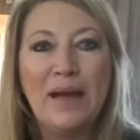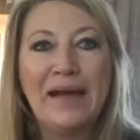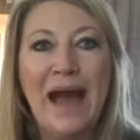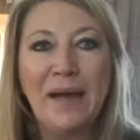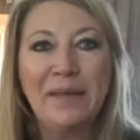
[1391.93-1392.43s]

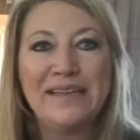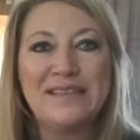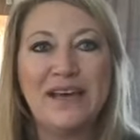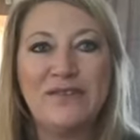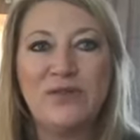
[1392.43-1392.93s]
got
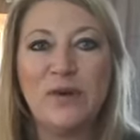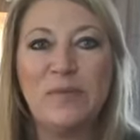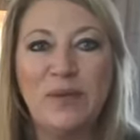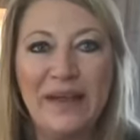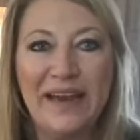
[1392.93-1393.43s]
myself to a
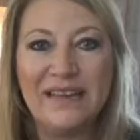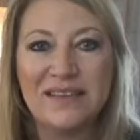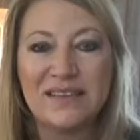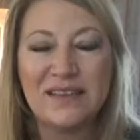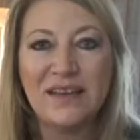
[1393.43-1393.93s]

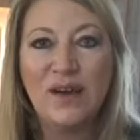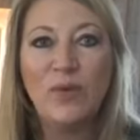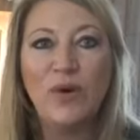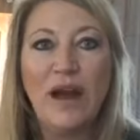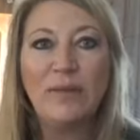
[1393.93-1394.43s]
place
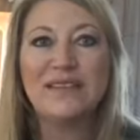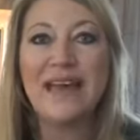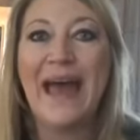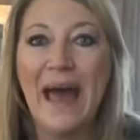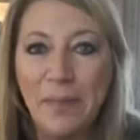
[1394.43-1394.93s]
where I was
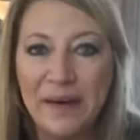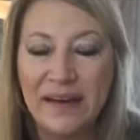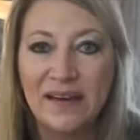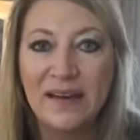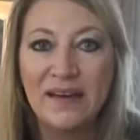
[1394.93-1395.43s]
happy